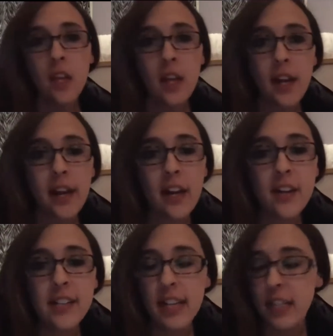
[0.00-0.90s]
All right,
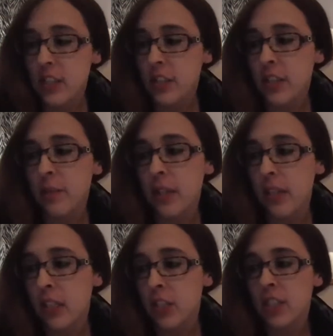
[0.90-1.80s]
our next group, we're
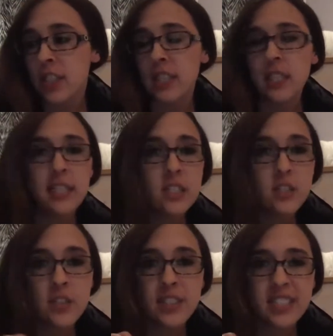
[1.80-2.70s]
going to just listen
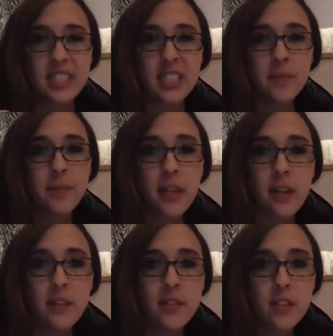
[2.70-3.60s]
to a
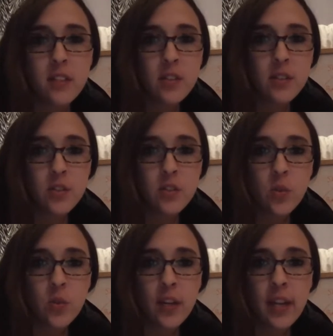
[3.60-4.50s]
snippet of this
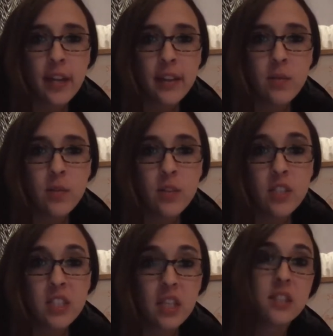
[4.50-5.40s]
story, and then we'll
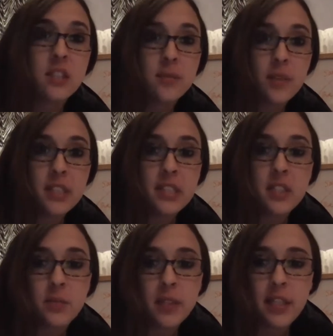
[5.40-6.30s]
discuss some
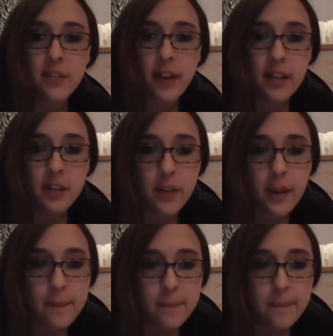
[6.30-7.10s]
reasons we need rain, okay?